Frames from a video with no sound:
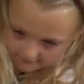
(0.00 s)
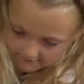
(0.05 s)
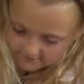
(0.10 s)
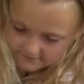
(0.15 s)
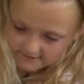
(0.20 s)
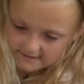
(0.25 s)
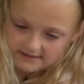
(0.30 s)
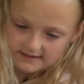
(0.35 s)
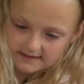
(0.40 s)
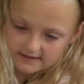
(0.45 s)
off
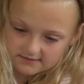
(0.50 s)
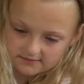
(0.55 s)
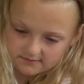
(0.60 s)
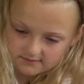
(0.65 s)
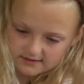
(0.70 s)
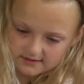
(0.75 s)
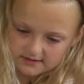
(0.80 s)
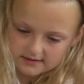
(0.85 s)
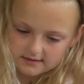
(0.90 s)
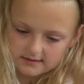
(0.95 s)
this
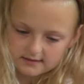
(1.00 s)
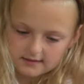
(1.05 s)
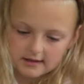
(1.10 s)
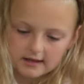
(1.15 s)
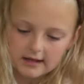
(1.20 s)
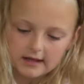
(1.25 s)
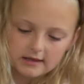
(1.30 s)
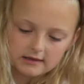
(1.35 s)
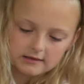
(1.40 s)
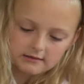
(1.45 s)

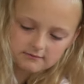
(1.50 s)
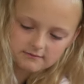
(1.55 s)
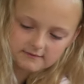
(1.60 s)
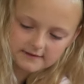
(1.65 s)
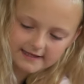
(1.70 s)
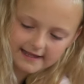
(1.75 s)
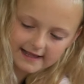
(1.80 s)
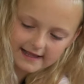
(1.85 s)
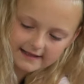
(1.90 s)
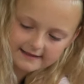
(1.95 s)
if
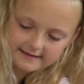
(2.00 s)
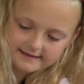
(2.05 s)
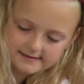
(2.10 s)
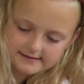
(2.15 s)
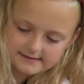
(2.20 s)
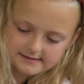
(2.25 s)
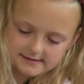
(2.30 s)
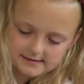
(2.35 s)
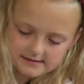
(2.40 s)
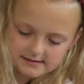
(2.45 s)
we can.
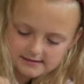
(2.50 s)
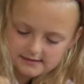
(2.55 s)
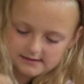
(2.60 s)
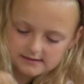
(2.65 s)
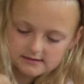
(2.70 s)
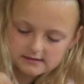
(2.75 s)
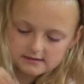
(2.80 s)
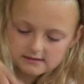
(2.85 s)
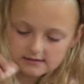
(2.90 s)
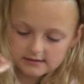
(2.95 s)

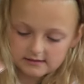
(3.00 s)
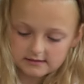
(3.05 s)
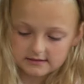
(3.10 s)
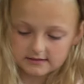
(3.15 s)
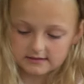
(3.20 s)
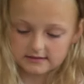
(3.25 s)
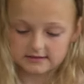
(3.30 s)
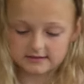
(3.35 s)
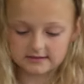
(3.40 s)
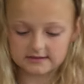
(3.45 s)

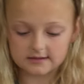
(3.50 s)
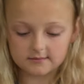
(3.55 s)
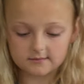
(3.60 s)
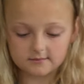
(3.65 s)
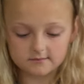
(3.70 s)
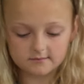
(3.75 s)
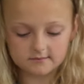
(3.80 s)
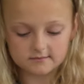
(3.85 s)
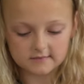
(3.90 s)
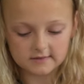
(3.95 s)
Yep.
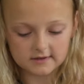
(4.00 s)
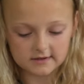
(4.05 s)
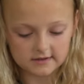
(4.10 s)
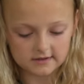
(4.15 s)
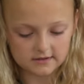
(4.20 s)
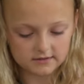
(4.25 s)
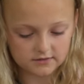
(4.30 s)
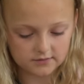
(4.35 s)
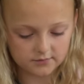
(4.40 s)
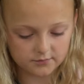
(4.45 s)

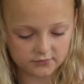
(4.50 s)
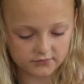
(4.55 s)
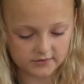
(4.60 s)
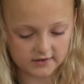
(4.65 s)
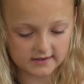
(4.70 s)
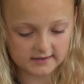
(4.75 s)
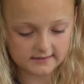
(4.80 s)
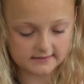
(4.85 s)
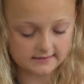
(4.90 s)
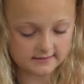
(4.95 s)

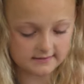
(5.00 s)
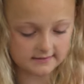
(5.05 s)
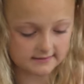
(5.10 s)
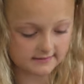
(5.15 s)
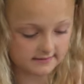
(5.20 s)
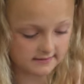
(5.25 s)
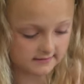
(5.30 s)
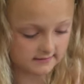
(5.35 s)
Surprises.